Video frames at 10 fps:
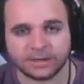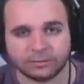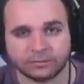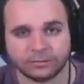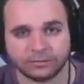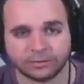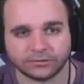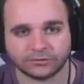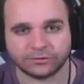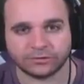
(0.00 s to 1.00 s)
And what we want to
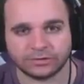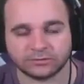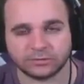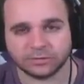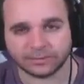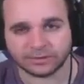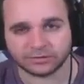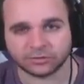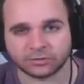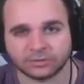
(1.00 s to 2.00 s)
do is we want to make
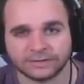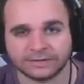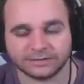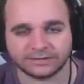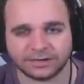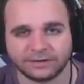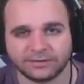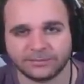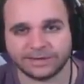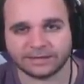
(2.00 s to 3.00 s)
sure in this
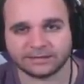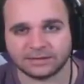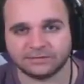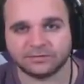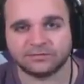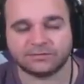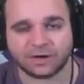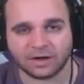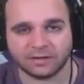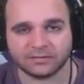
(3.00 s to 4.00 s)
area we get to level
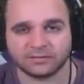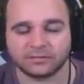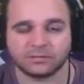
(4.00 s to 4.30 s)
5